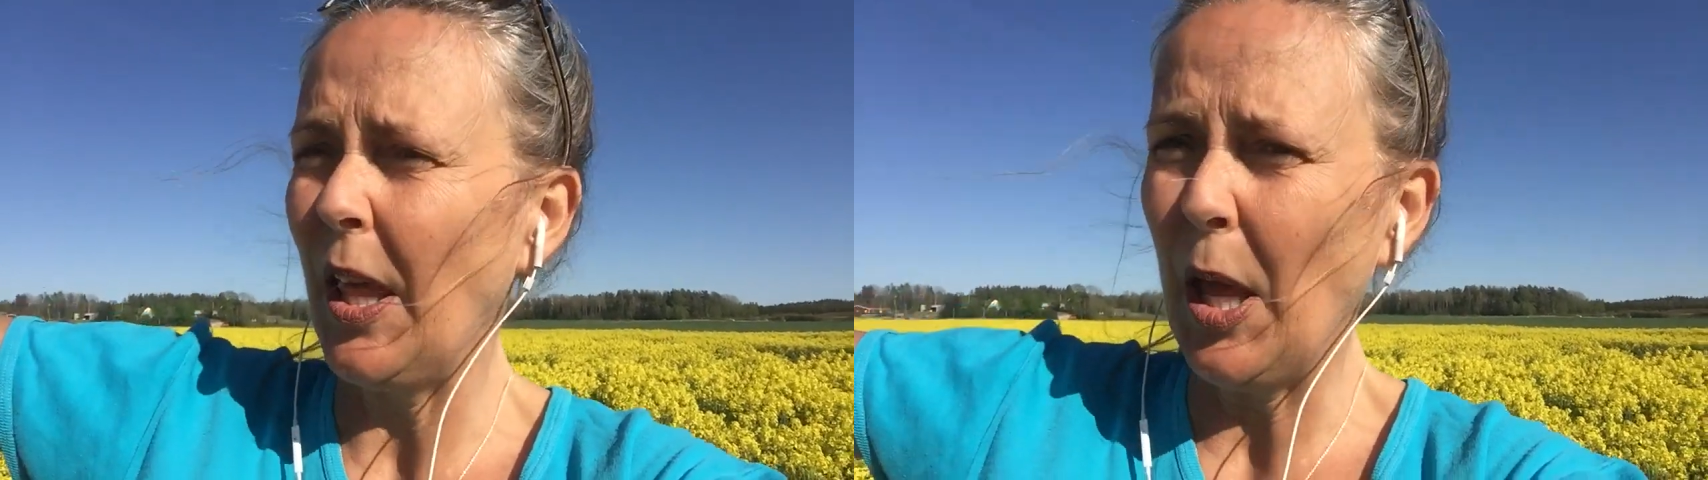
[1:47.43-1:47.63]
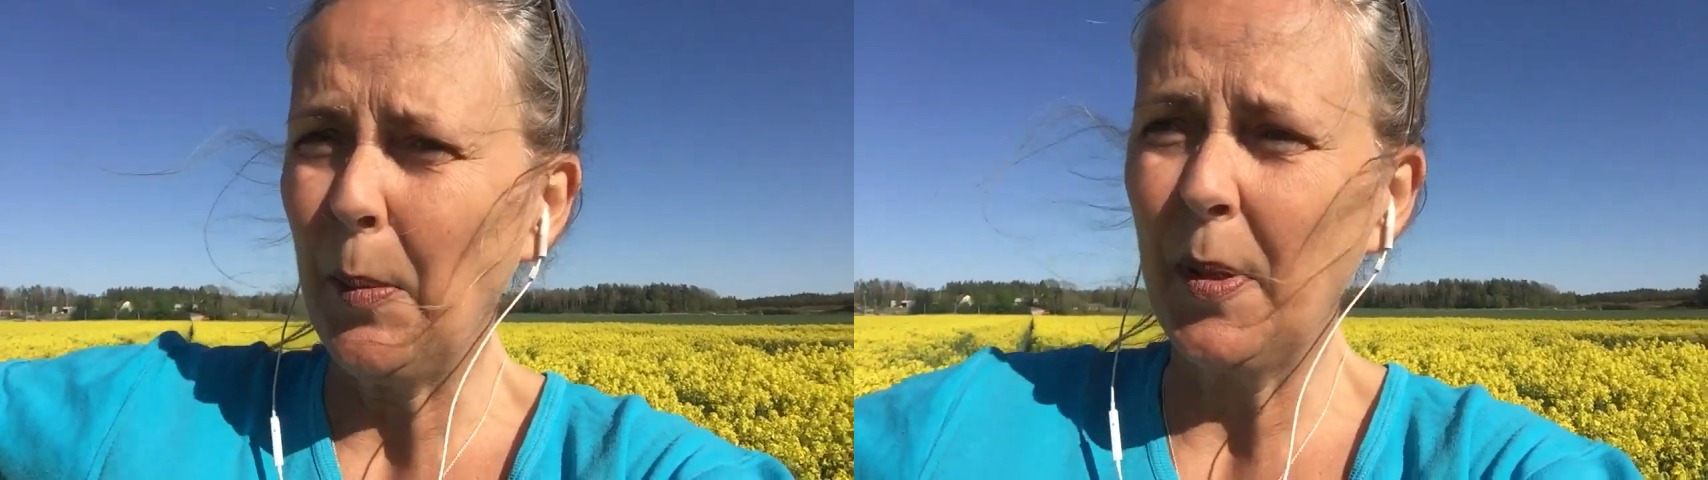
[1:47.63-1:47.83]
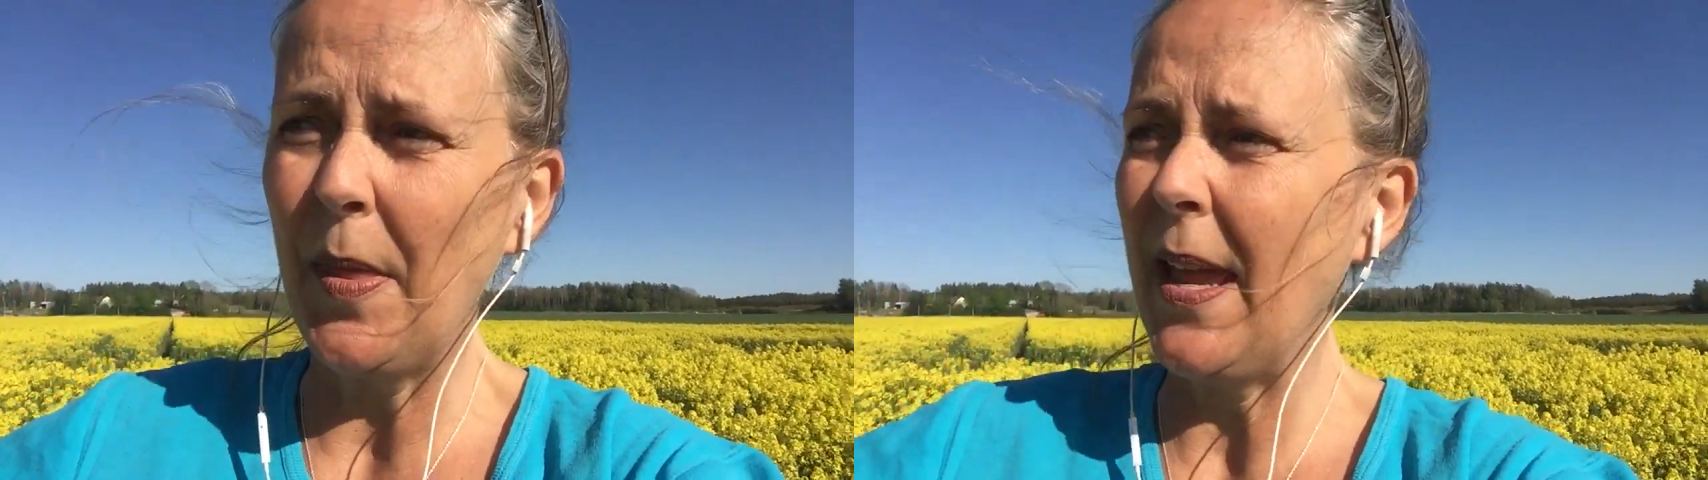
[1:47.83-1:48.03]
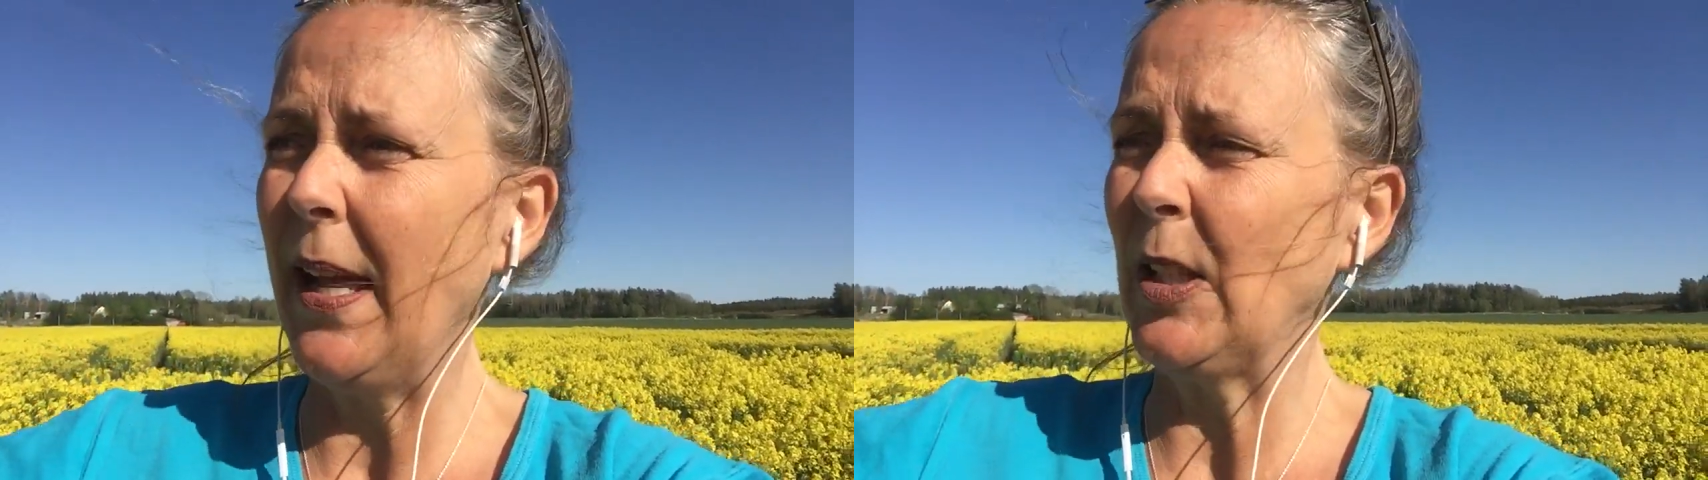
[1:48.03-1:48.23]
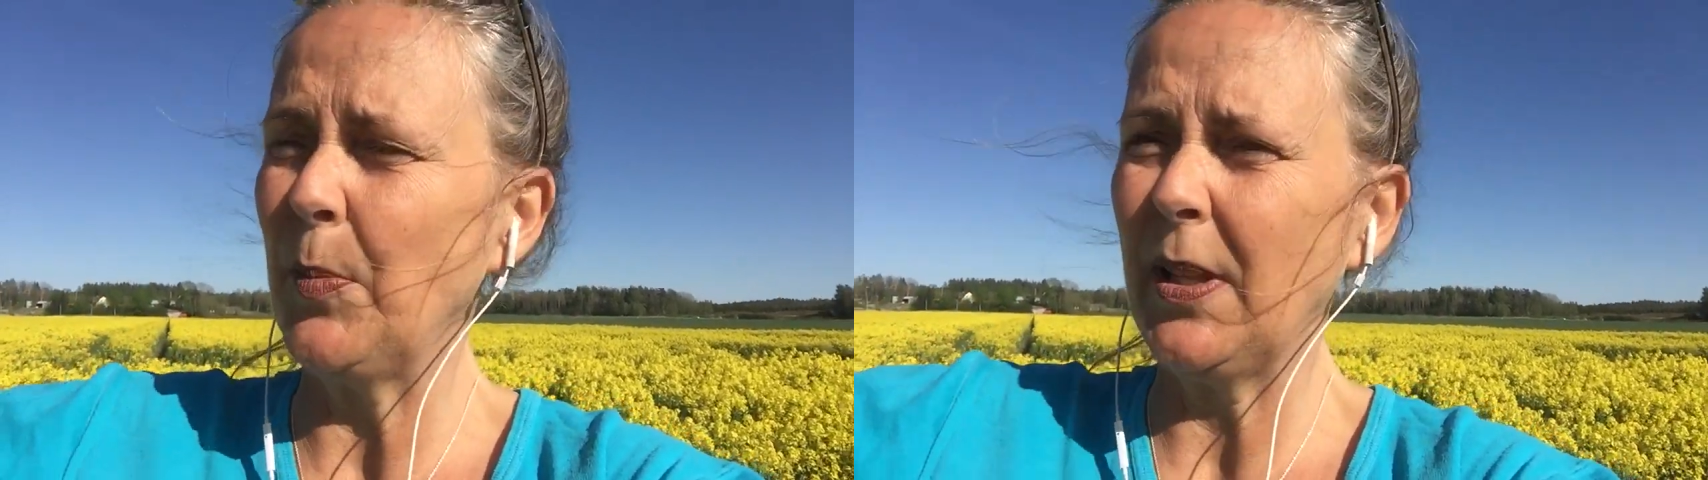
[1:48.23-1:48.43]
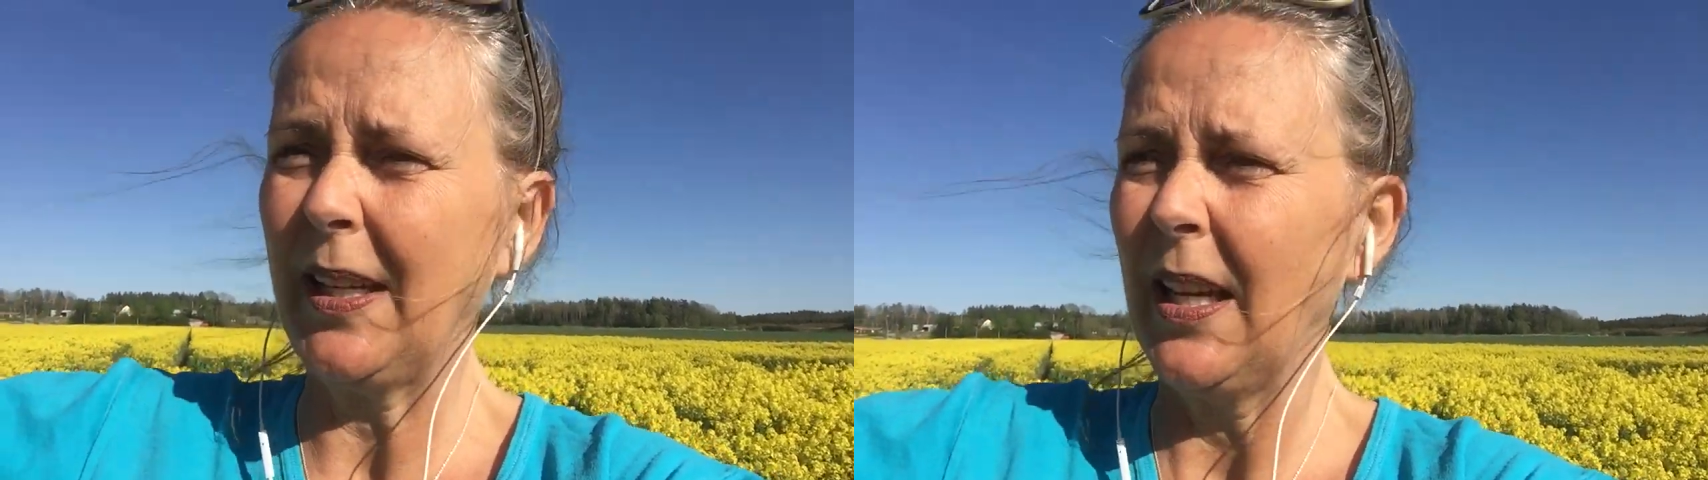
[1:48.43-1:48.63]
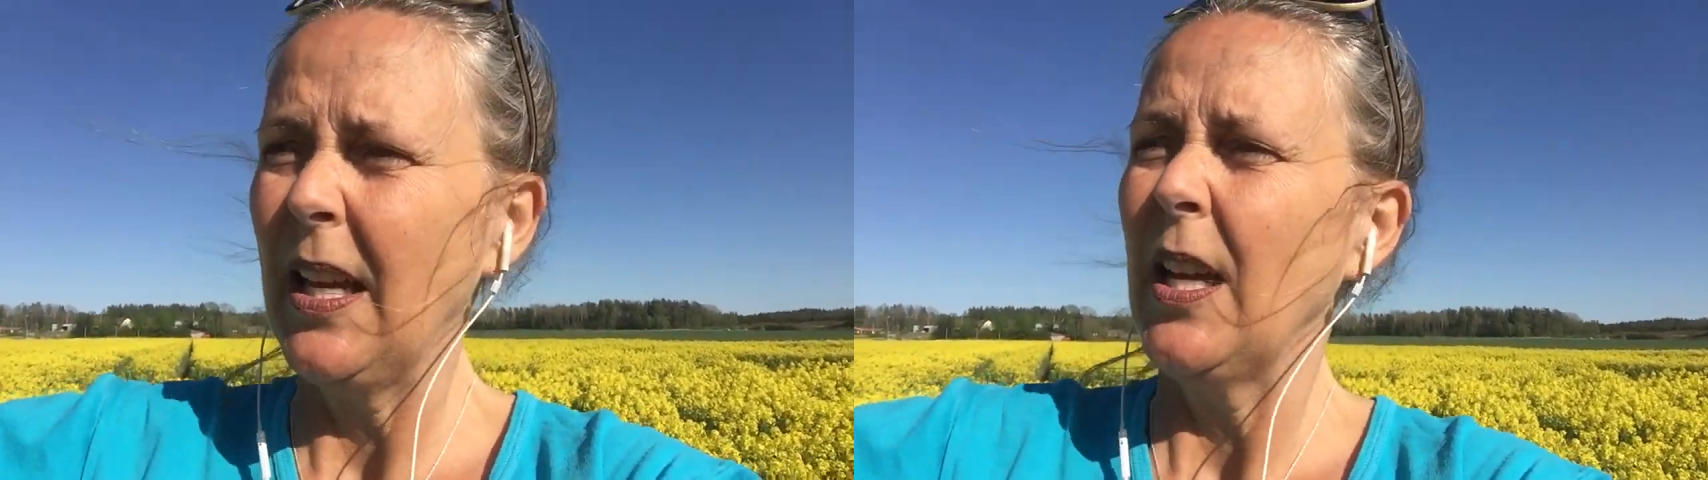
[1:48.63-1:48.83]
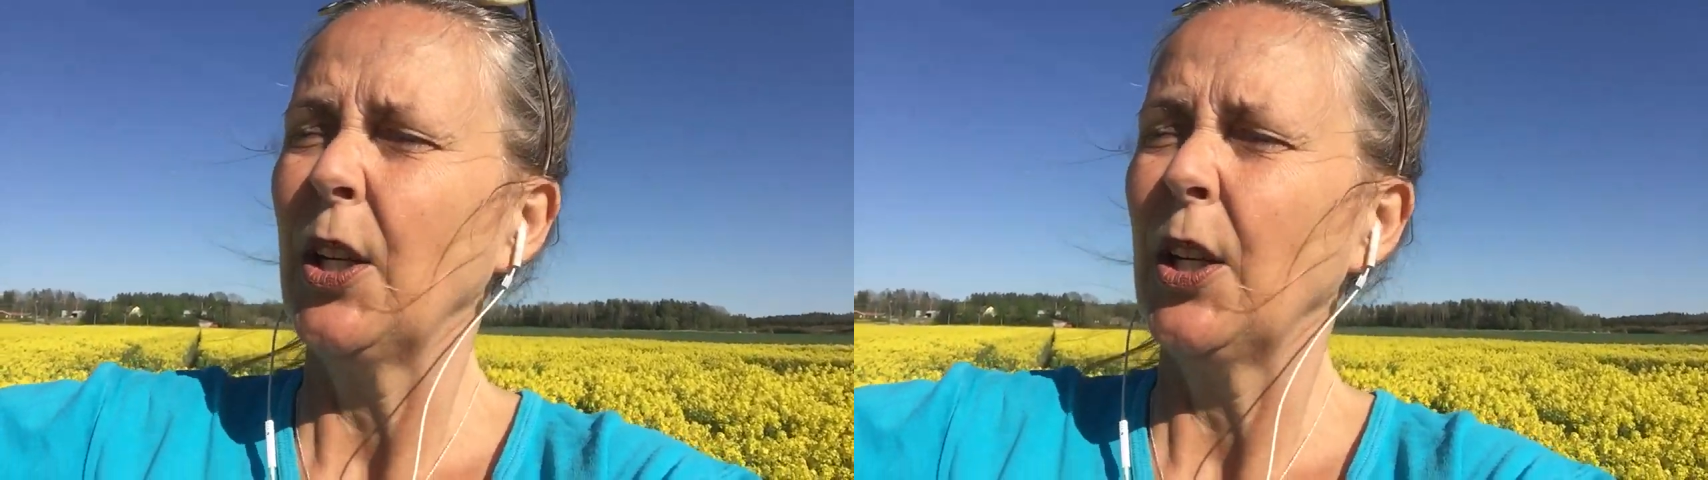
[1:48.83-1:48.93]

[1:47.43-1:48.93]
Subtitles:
them and then they had to be like